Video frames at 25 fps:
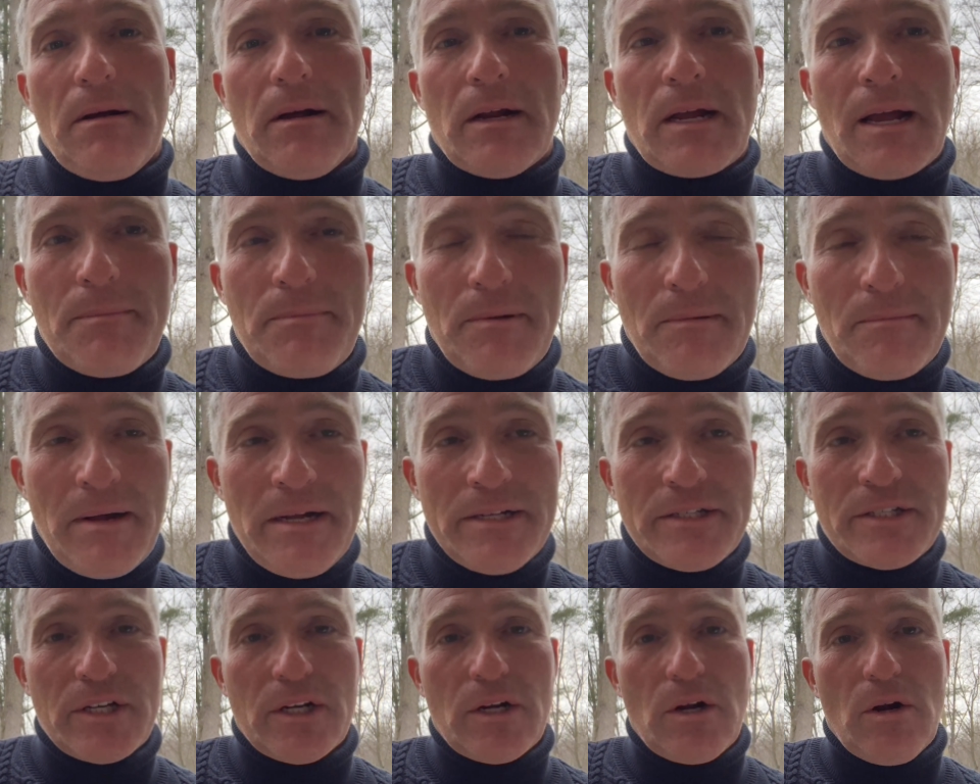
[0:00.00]
a couple
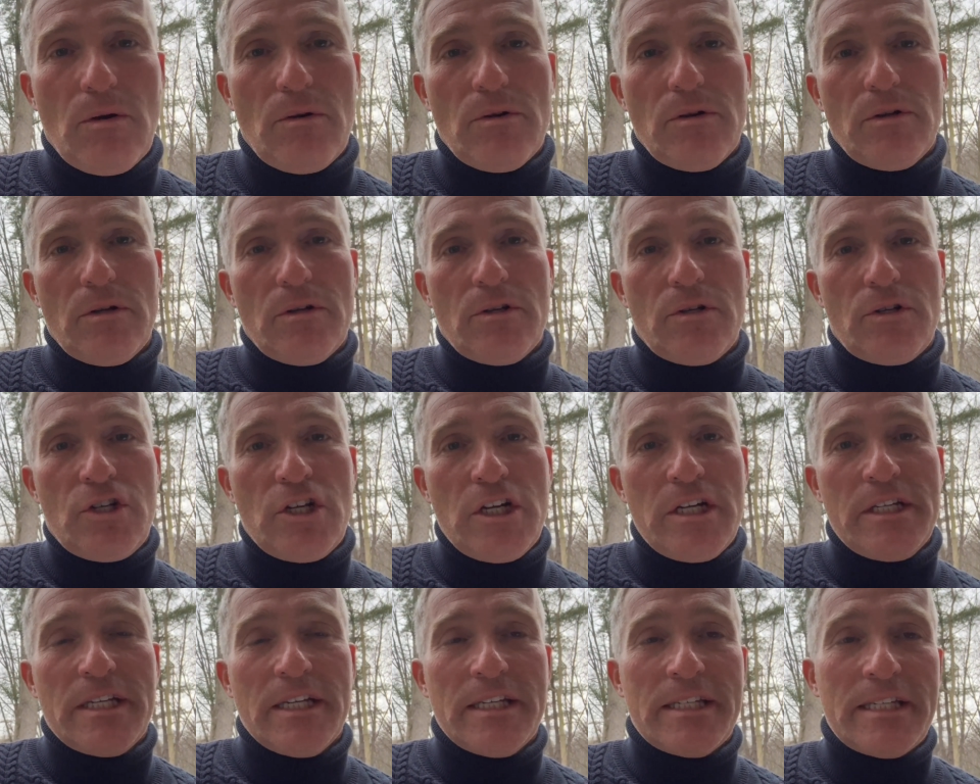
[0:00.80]
months ago
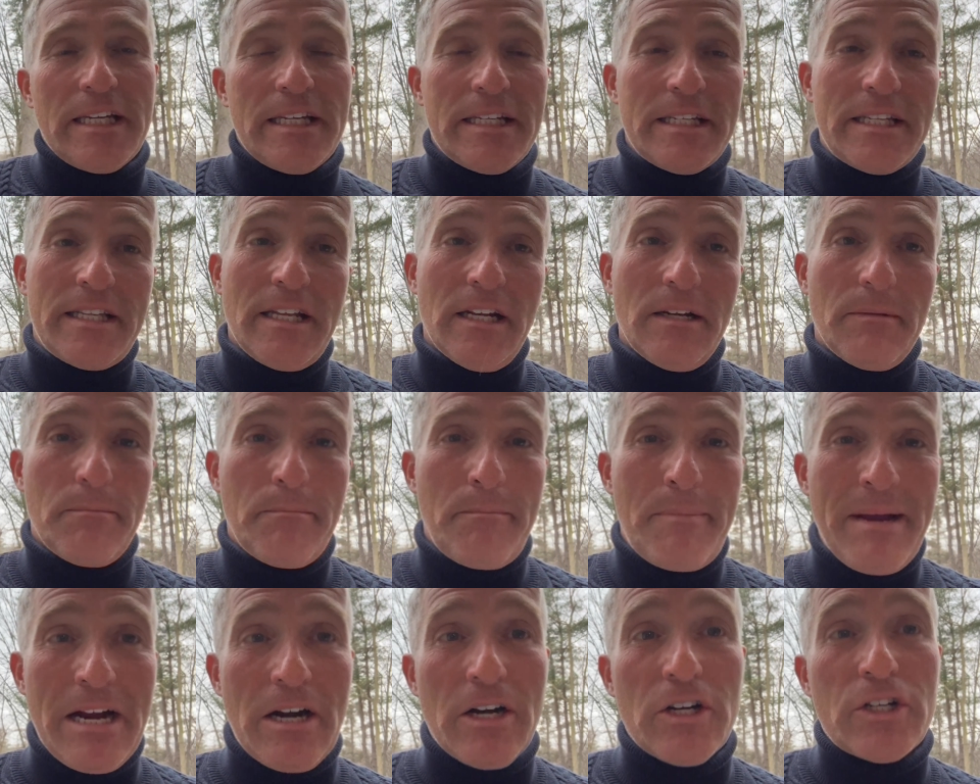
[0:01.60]
jesus is the
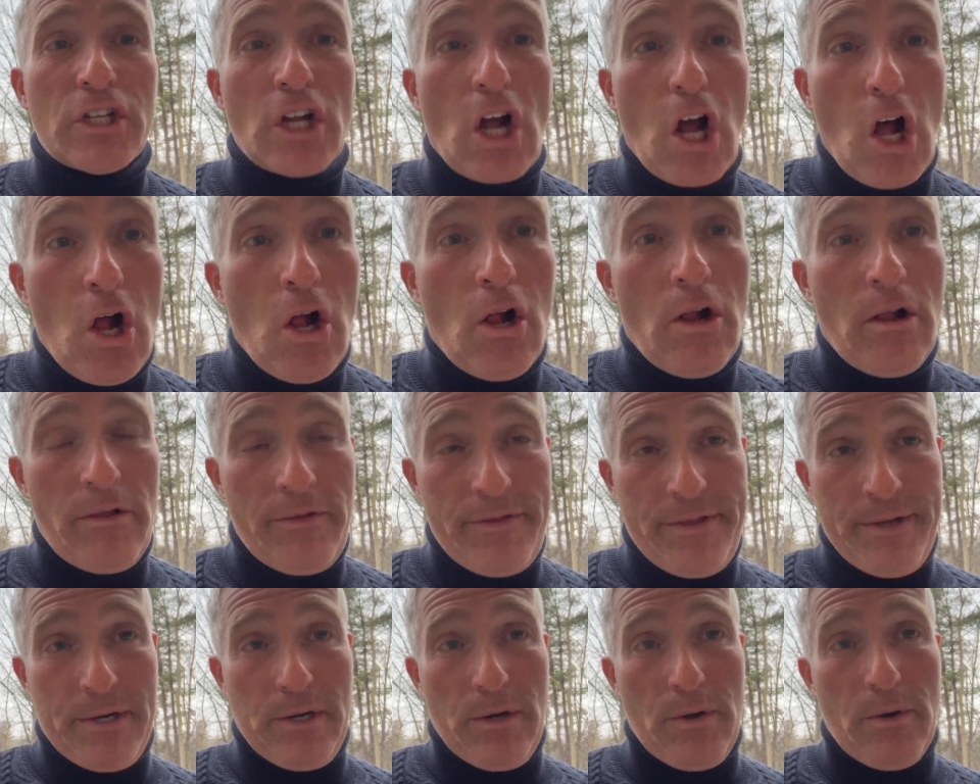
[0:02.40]
bears all
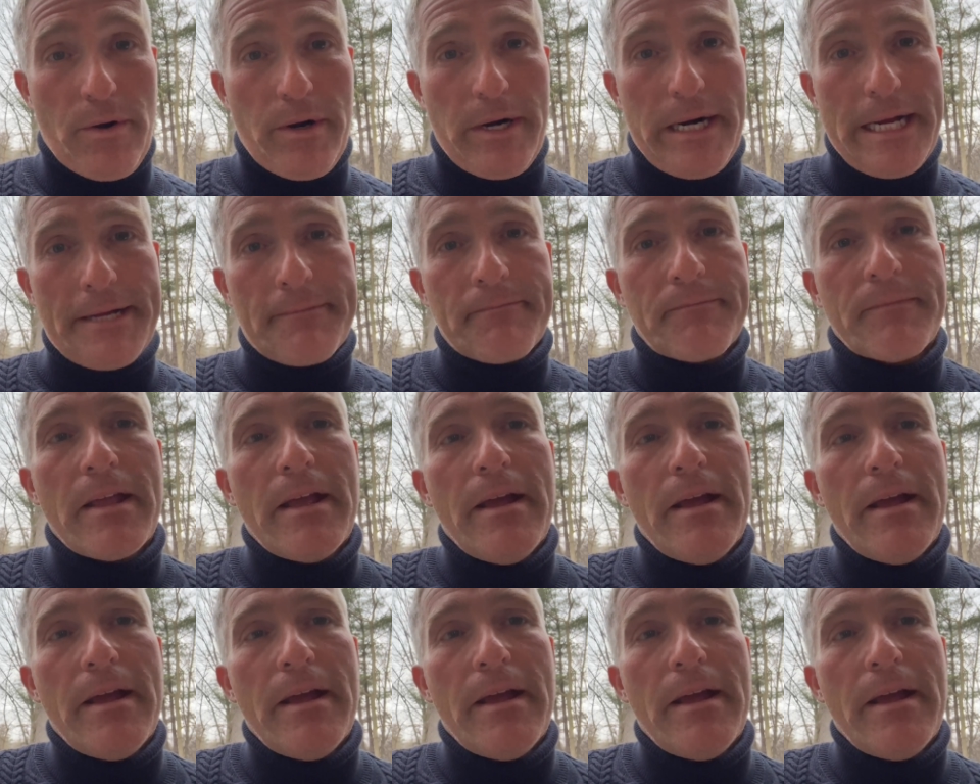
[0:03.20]
the glory